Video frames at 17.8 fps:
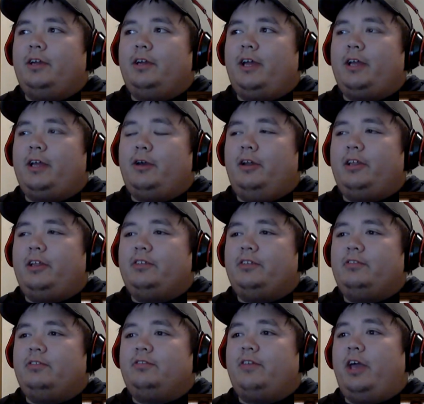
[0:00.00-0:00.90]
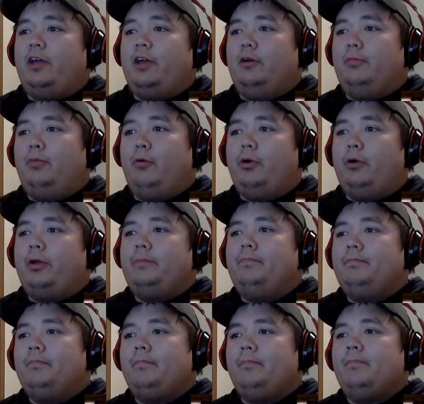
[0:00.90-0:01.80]
call it societal
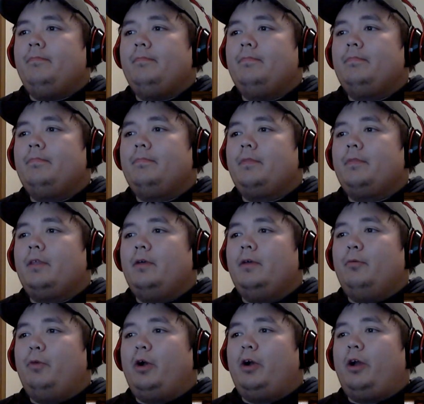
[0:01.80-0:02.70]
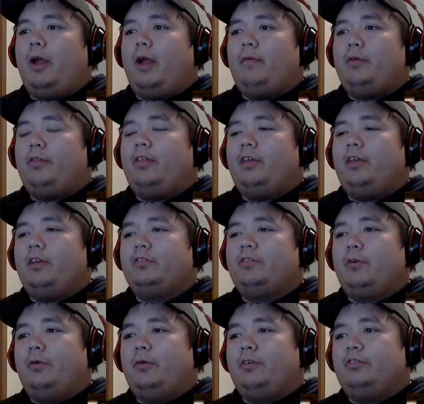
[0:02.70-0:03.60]
boredom. where everything is
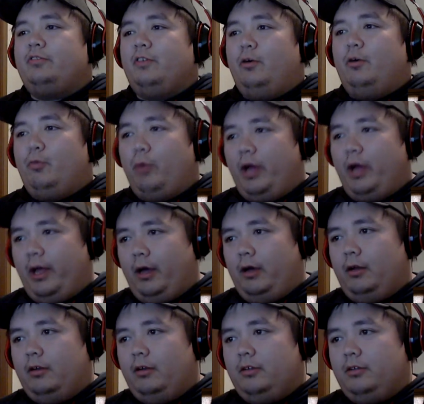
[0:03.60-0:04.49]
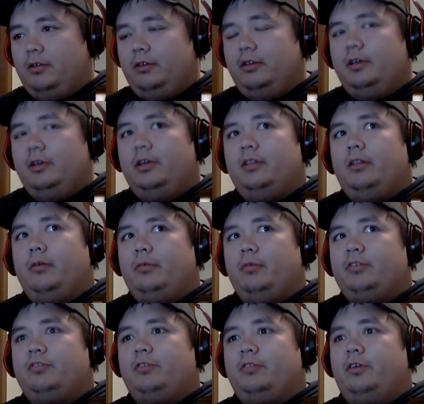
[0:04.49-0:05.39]
going so well that
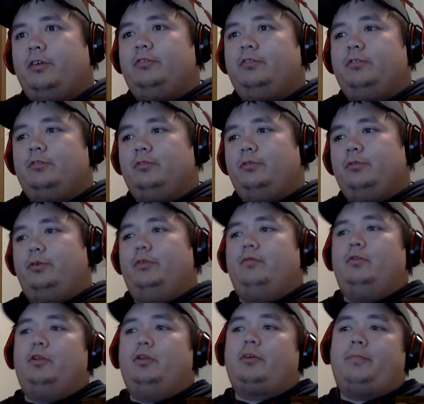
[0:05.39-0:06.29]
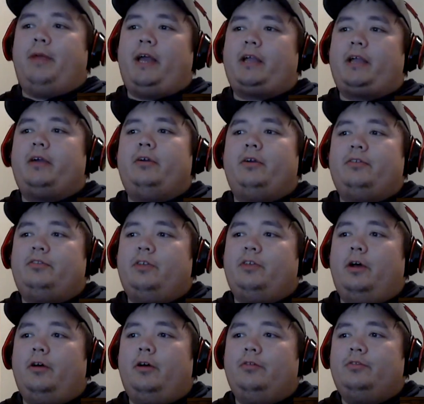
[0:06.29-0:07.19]
we start to sort of look back on
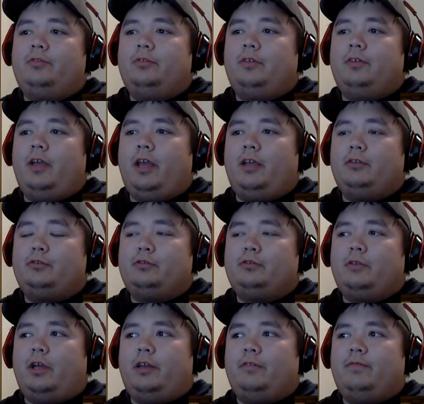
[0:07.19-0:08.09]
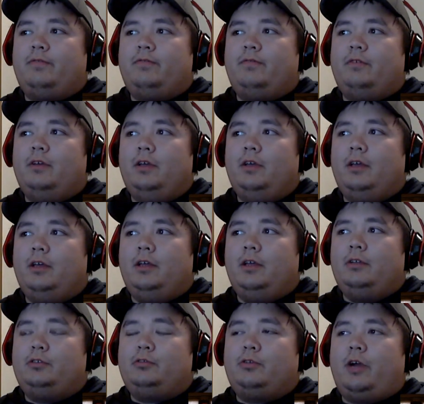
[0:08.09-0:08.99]
ourselves and try
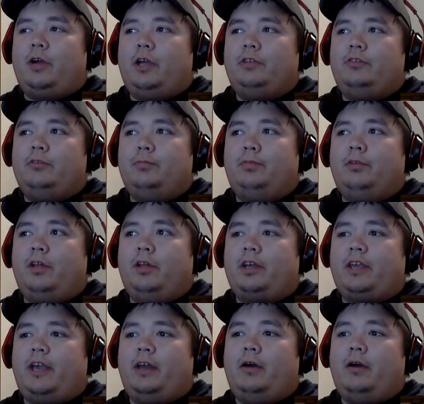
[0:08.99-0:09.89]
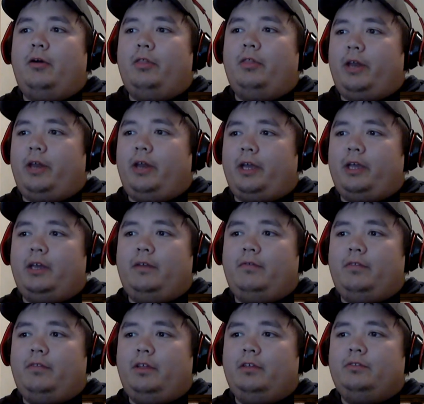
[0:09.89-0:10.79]
to pluck at all the
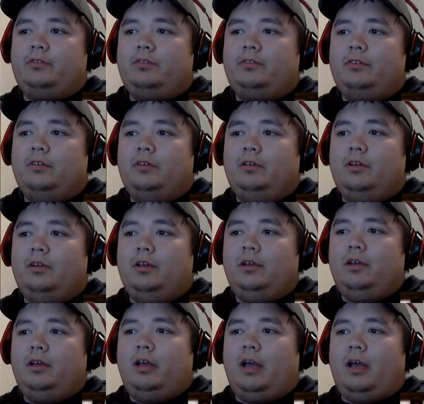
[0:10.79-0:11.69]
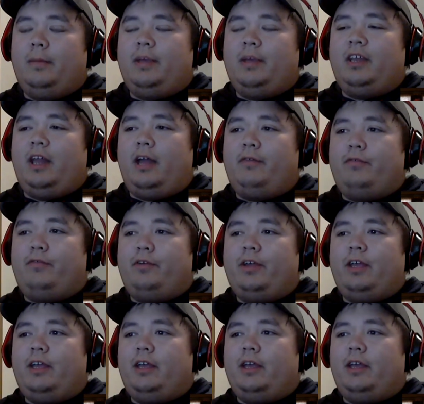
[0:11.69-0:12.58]
negative things. I mean,
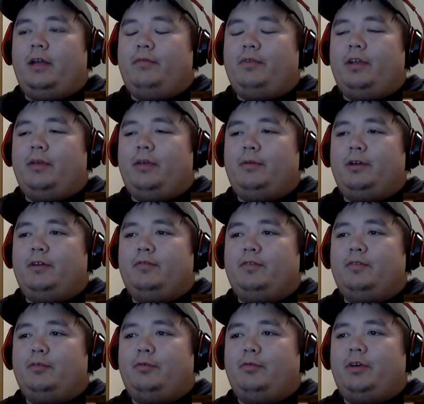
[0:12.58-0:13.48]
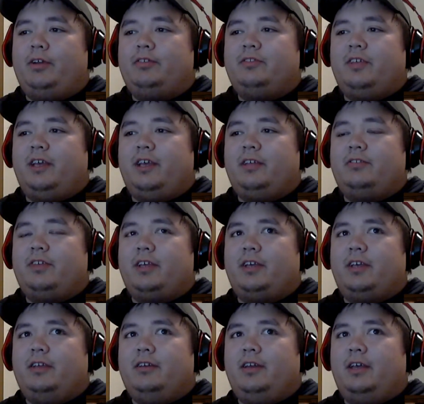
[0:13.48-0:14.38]
every if you want to say it's
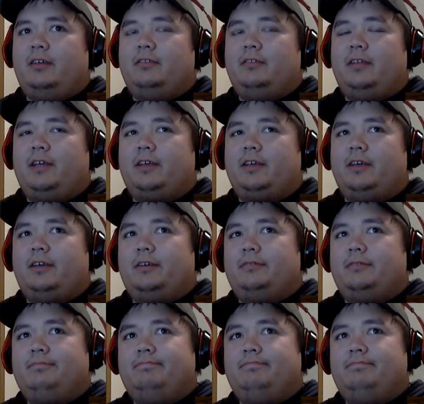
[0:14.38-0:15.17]
like a net, like a